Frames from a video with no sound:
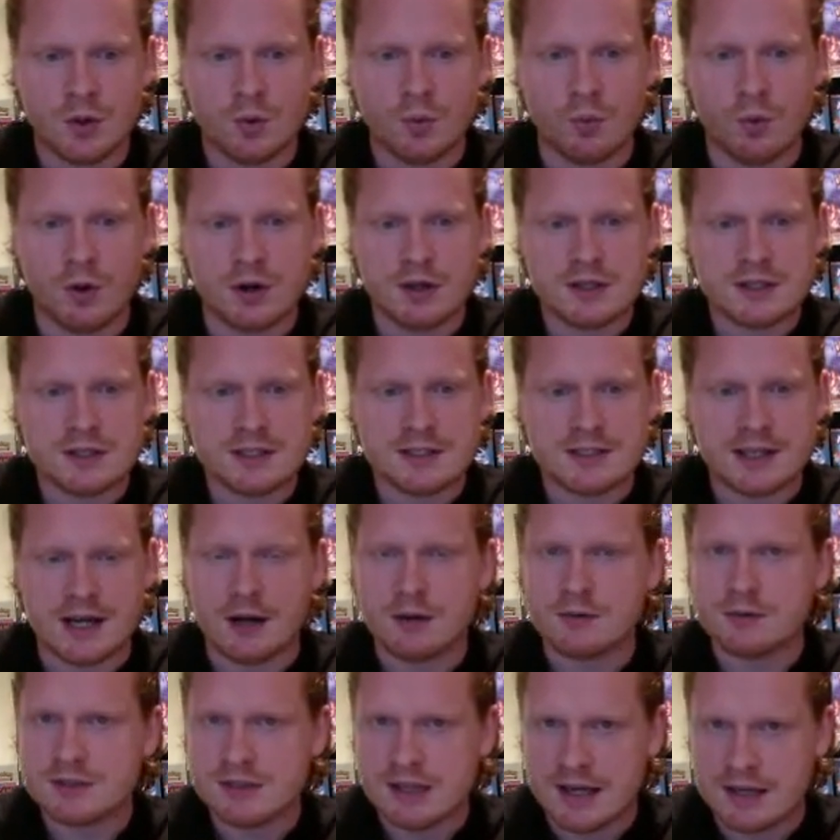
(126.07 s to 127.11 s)
what
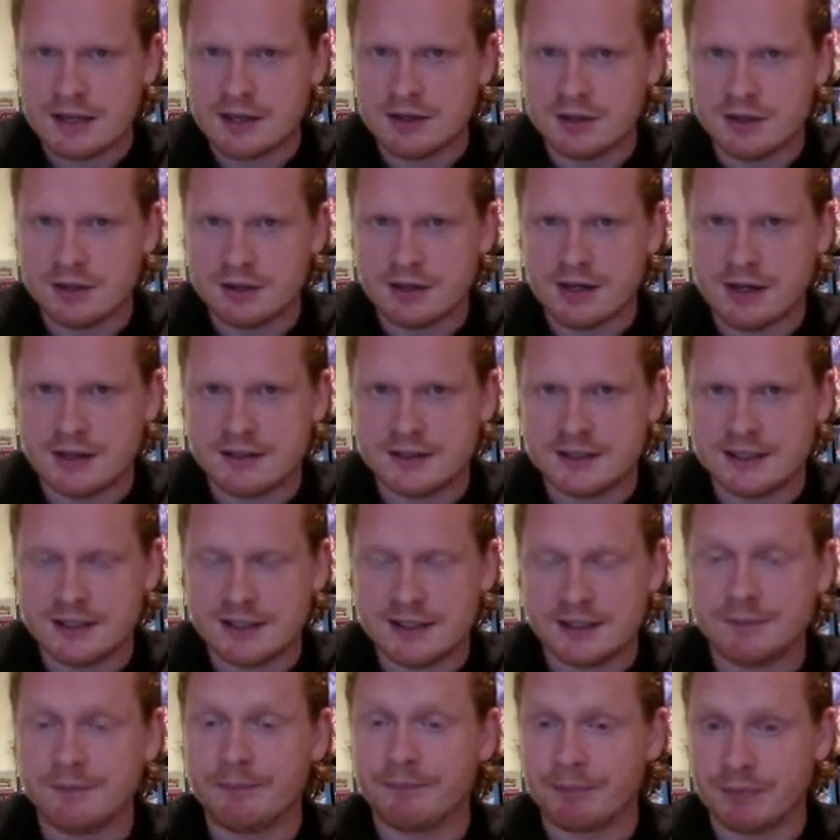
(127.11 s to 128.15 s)
sounds like a good
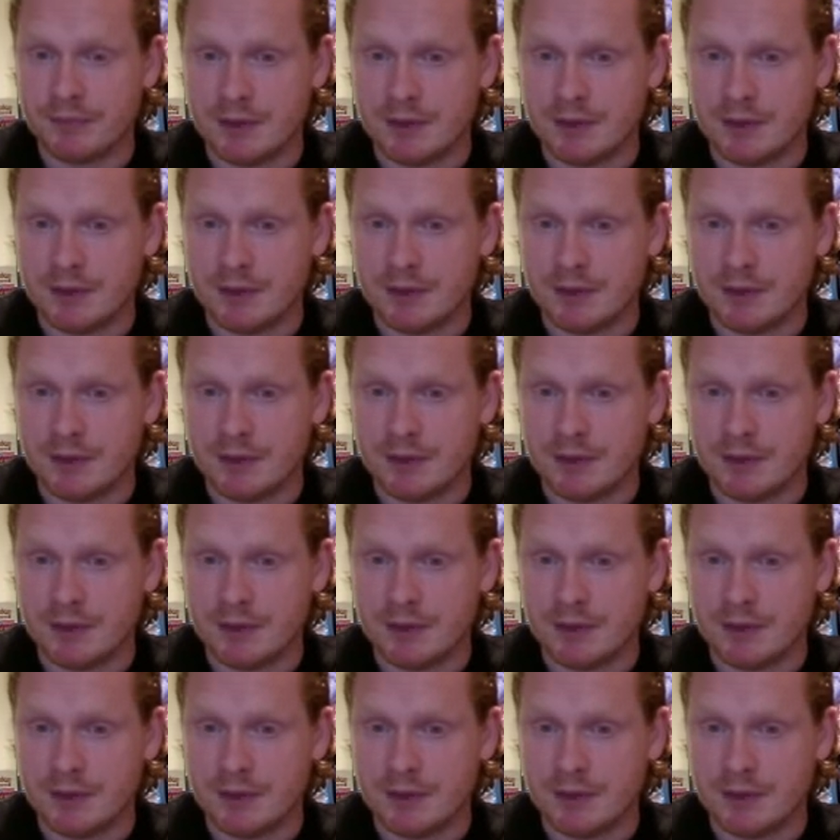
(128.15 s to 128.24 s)
idea,